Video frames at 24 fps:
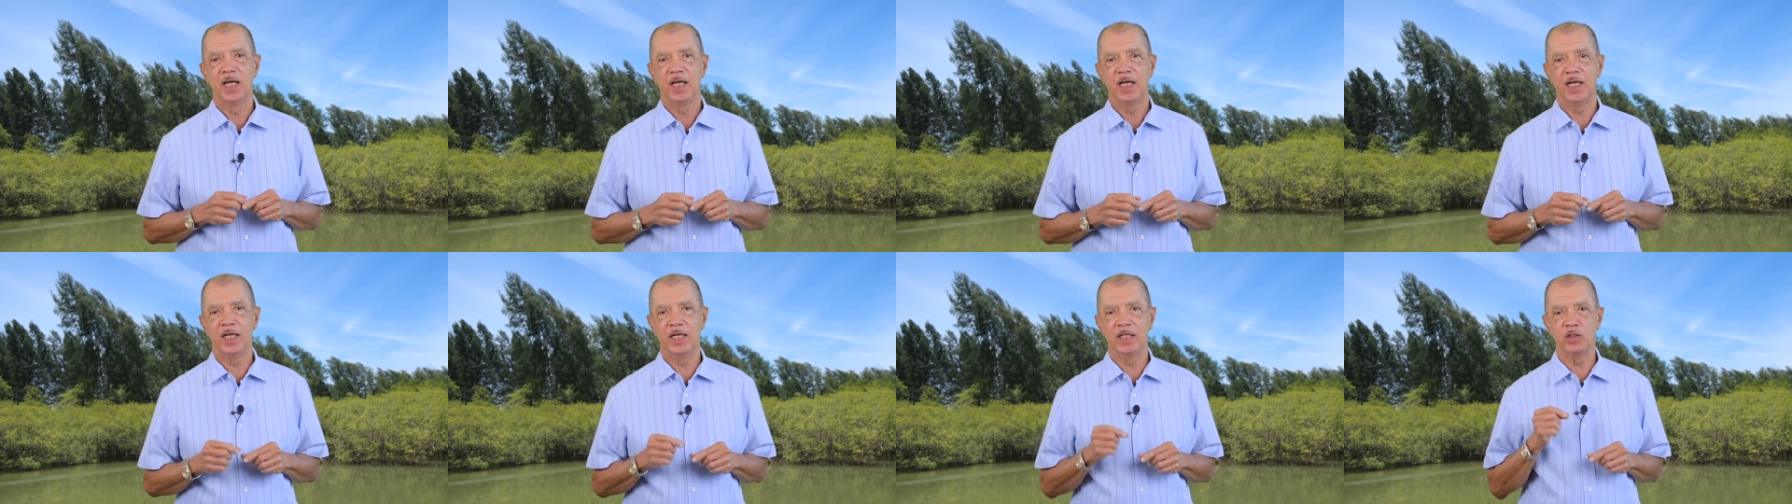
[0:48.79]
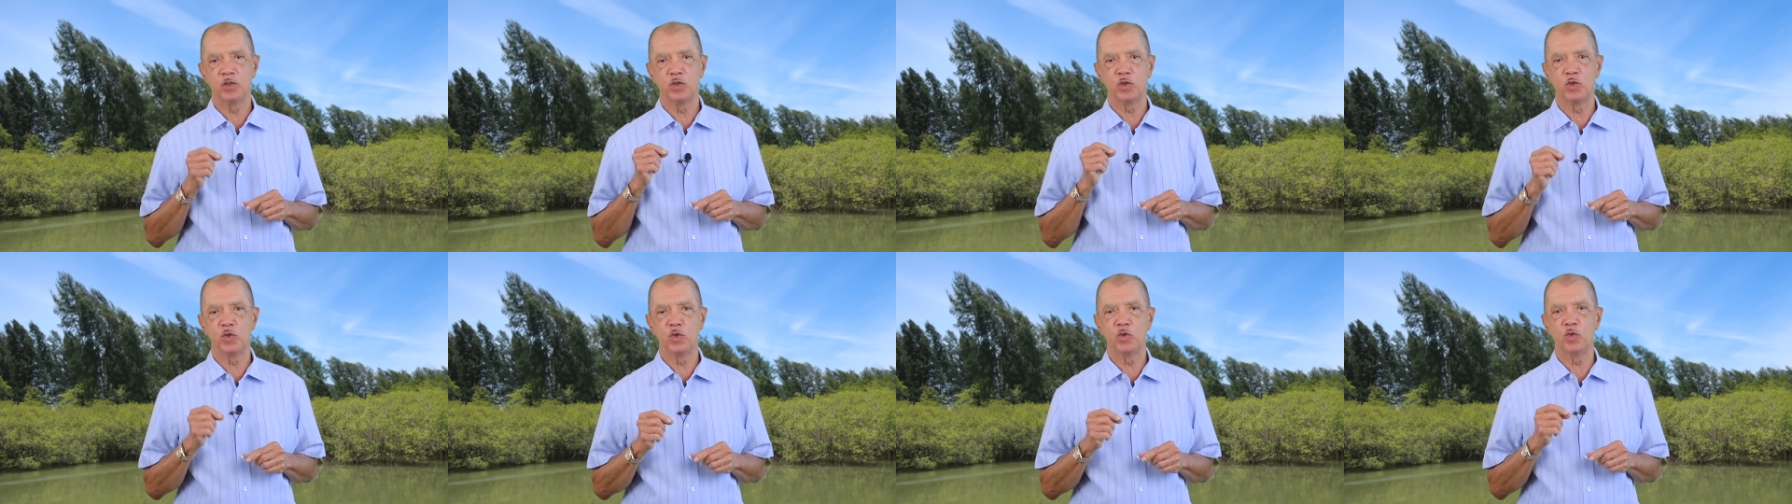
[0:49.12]

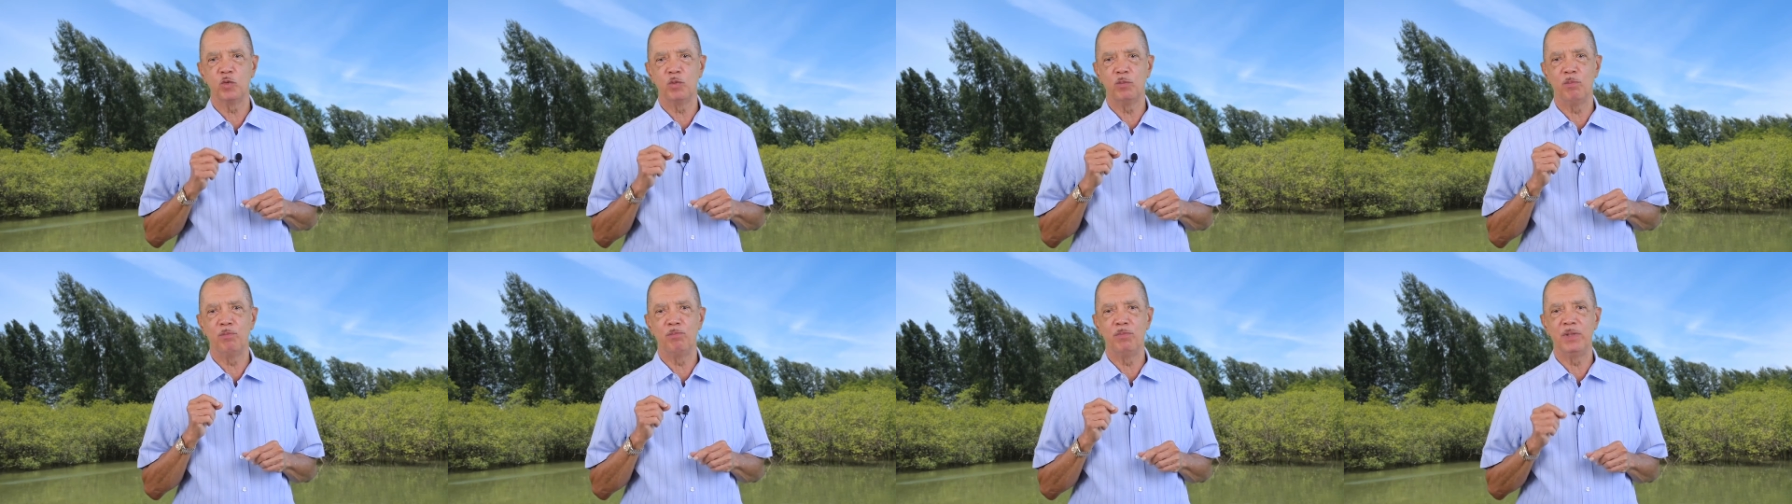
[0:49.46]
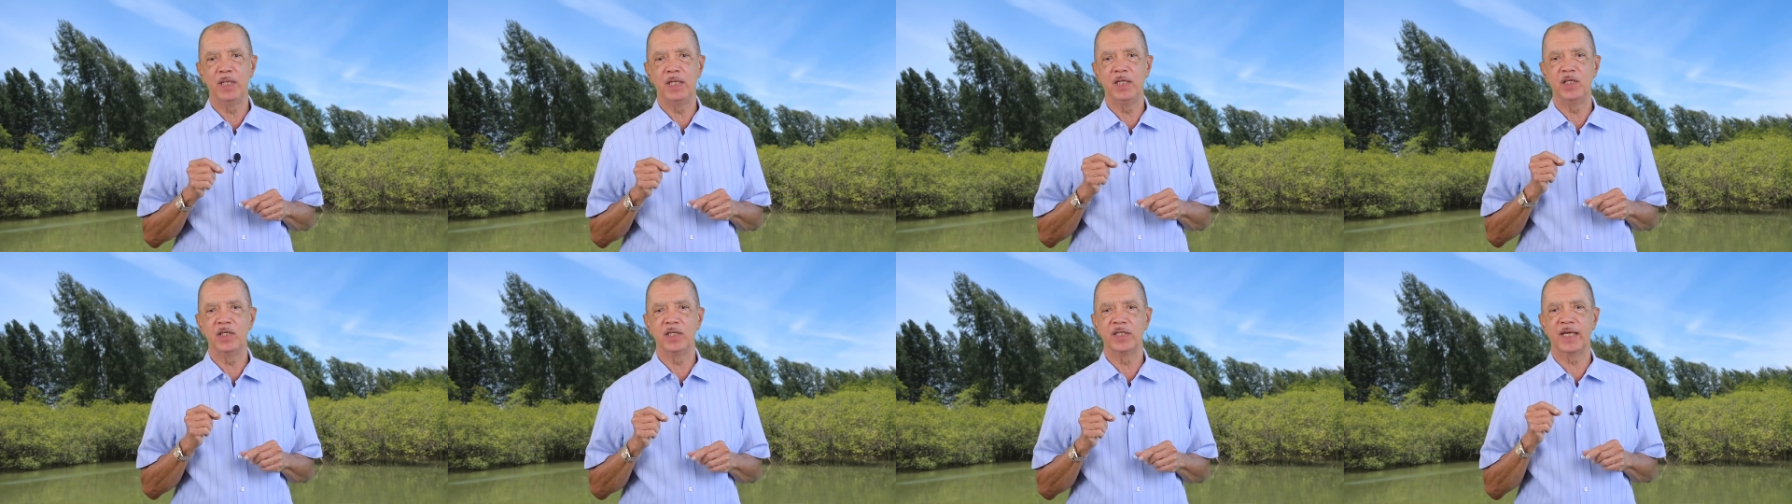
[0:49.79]
and 2
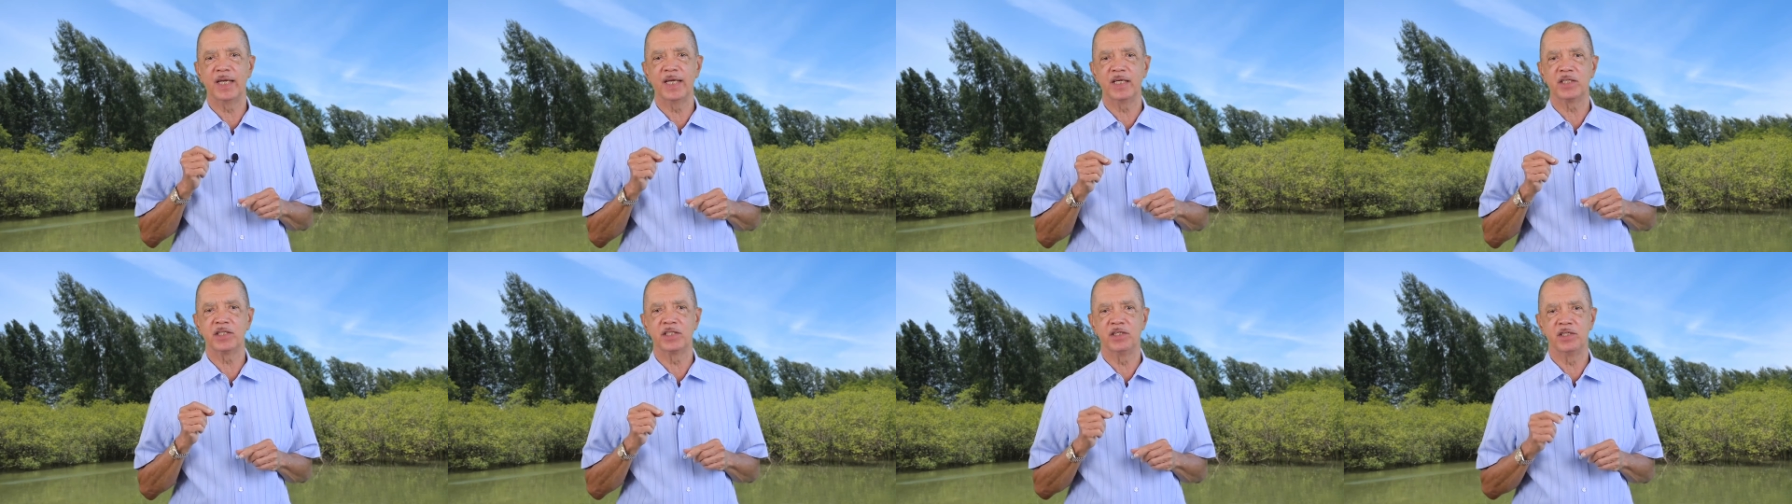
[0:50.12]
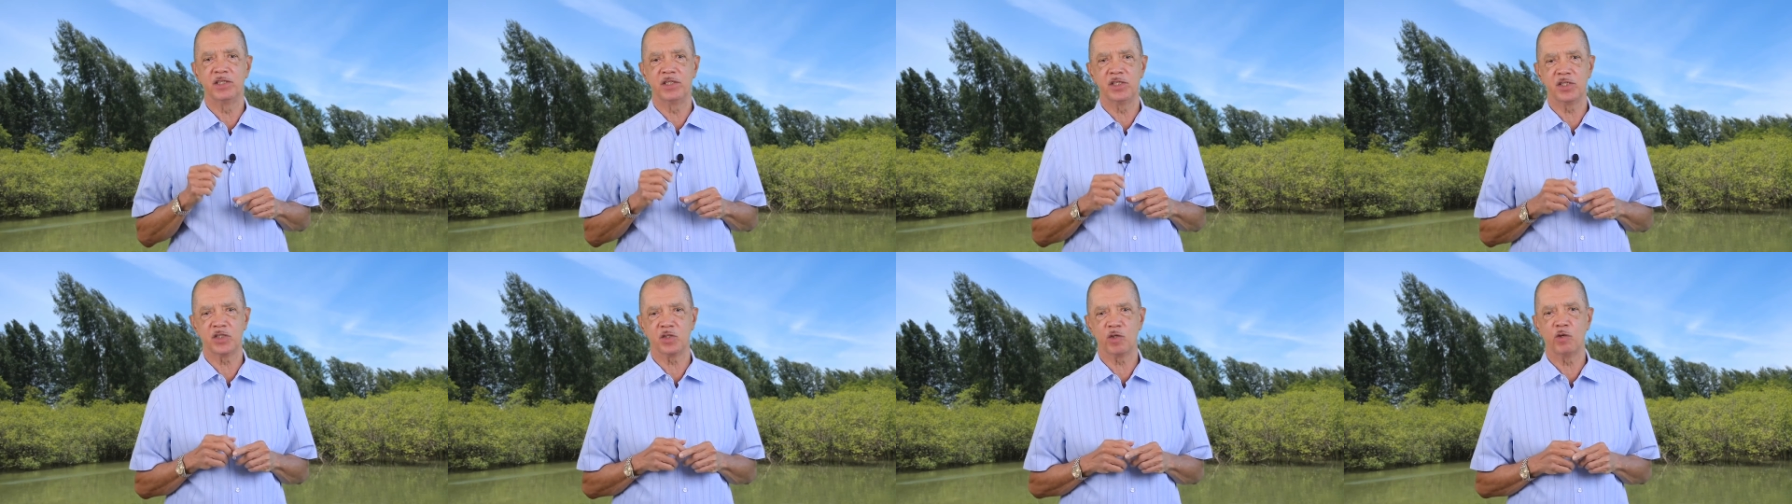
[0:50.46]
million
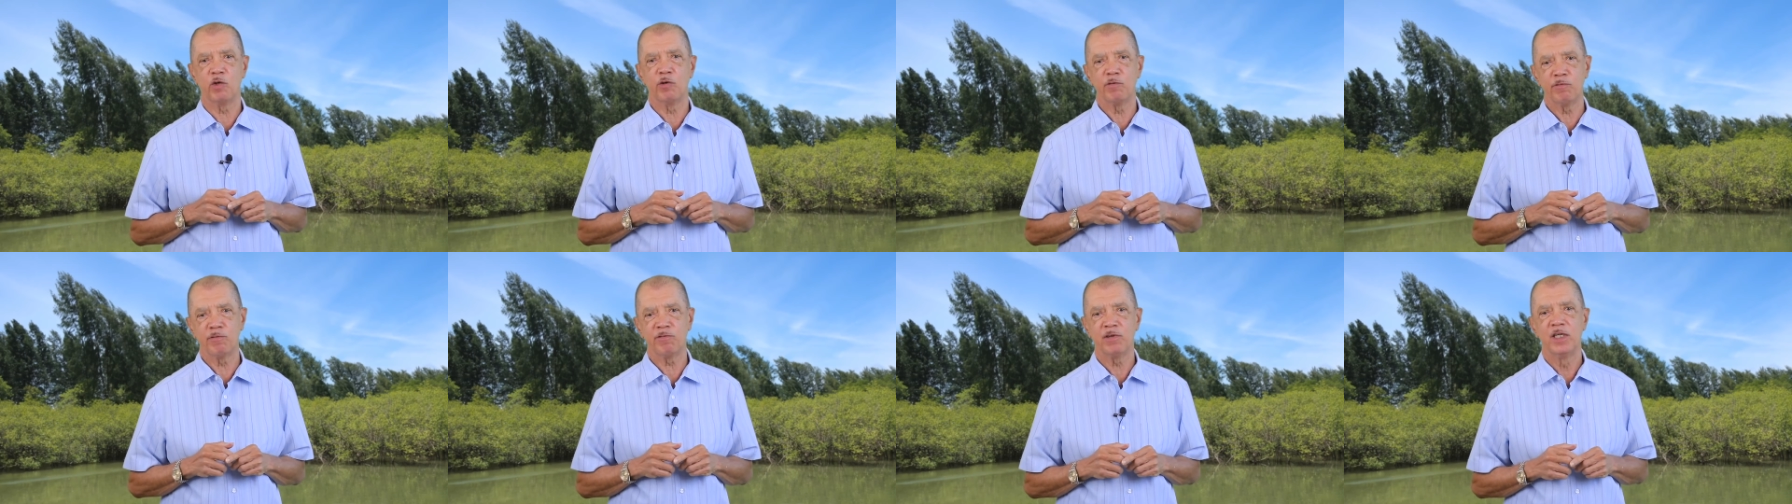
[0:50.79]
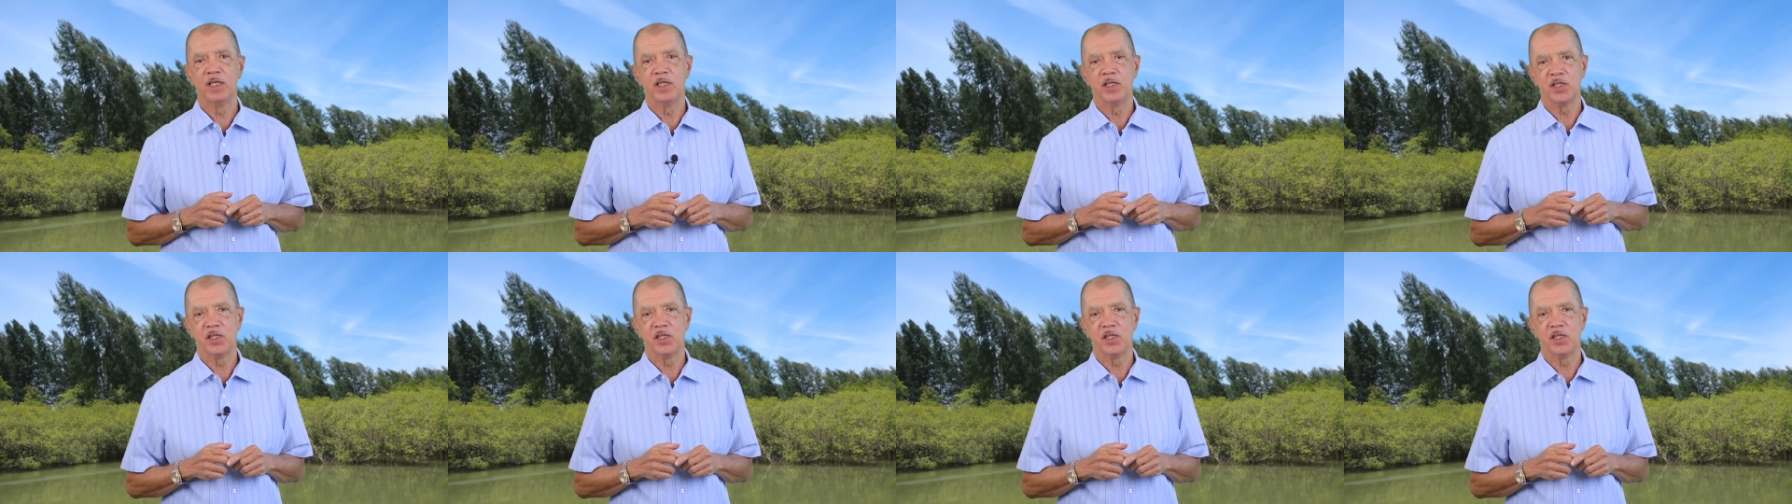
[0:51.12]
hectares of